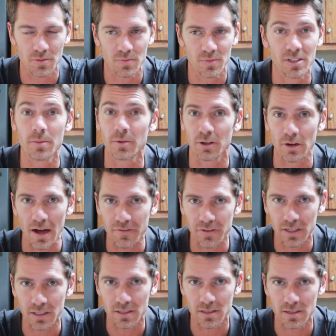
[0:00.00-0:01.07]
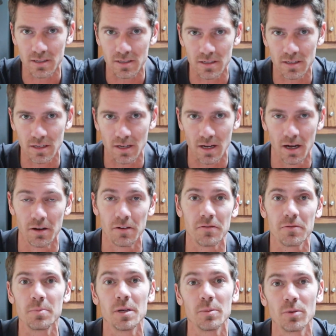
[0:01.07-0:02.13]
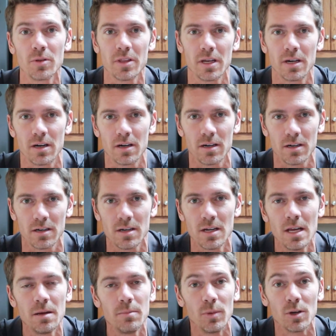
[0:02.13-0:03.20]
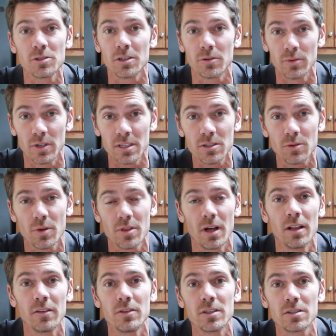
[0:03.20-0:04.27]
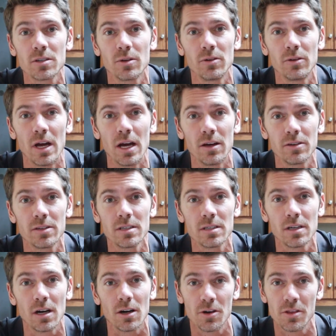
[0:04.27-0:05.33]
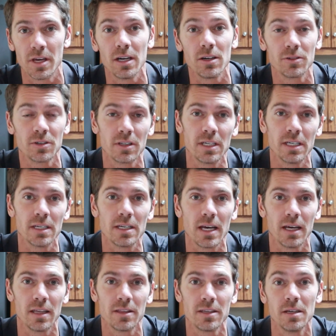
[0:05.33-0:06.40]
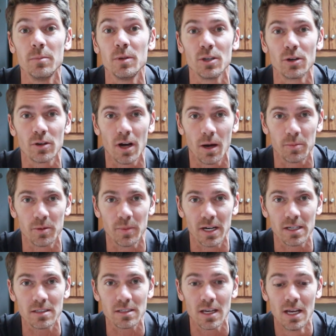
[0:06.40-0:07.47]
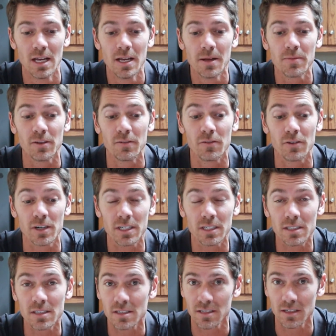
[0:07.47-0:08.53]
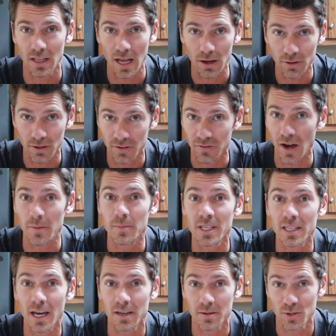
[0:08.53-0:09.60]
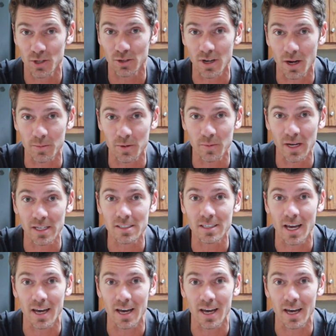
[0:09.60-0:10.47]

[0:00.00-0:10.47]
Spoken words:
demographics of people that are most at risk with all of this going around are the elderly and the immunocompromised. The verdict is still out if I'm in that immunocompromised